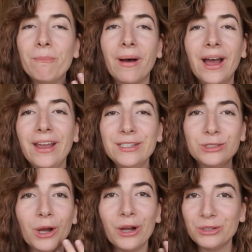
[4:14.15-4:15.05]
My
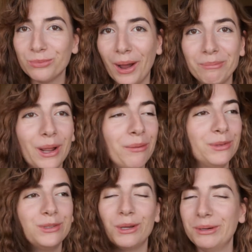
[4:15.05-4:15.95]
jaw dropped. I
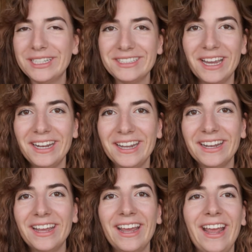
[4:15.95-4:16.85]
was so
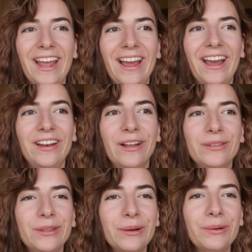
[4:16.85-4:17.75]
excited. And
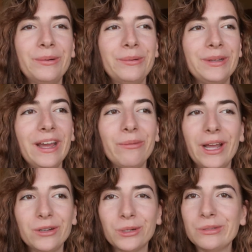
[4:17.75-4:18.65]
so yeah, we
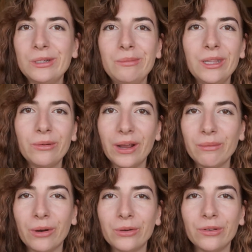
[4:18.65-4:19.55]
got chosen to be the
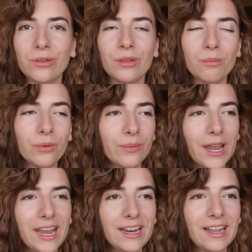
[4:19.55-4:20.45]
grand marshals of the
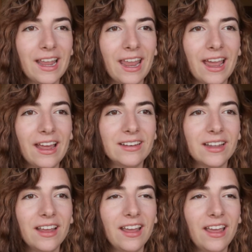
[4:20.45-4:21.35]
parade, and
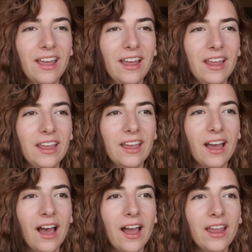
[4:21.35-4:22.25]

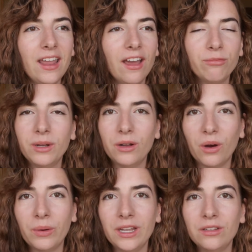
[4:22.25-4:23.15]
I have been
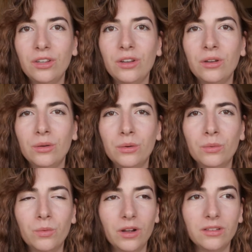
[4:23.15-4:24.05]
going
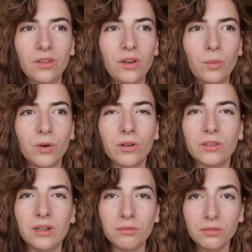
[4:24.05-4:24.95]
to Walt Disney
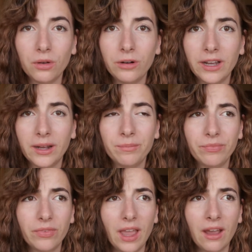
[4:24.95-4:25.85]
World in Florida
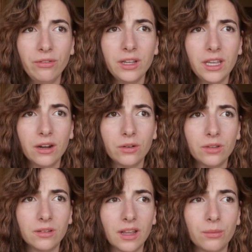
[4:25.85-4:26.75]
every year
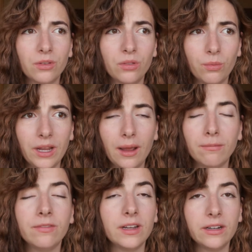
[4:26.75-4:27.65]
since I was 3.
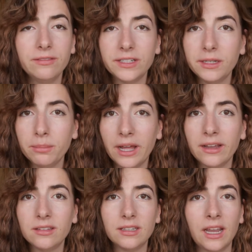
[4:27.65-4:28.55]
I'm very, very
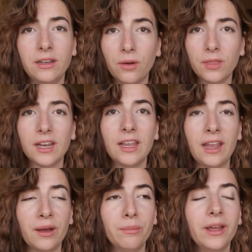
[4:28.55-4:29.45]
blessed. I know that I
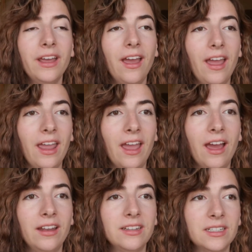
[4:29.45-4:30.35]
am,
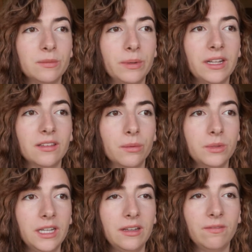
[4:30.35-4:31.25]
and it's been
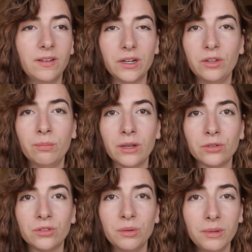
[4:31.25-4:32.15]
something very
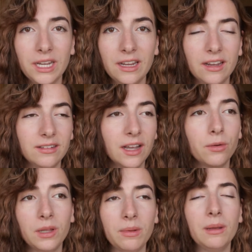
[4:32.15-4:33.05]
special to me, not
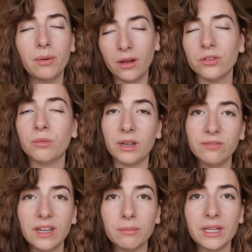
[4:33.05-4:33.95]
only me, but also my
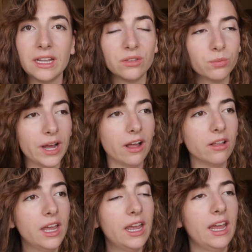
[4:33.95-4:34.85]
family as well.